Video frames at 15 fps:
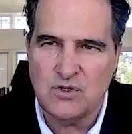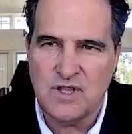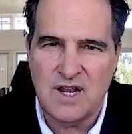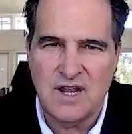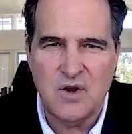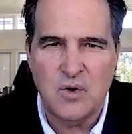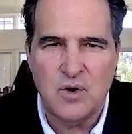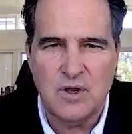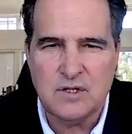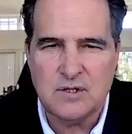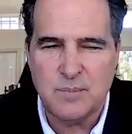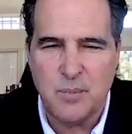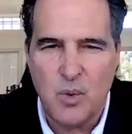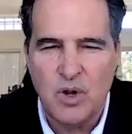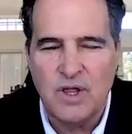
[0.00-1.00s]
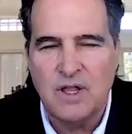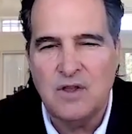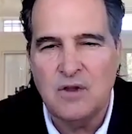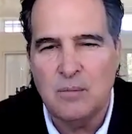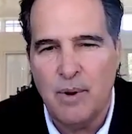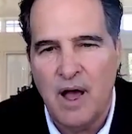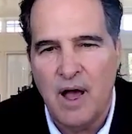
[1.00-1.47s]
They literally spoil in
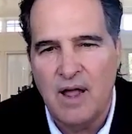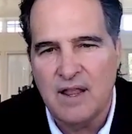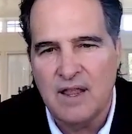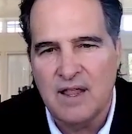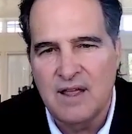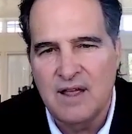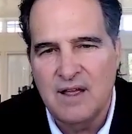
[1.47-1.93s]
your body.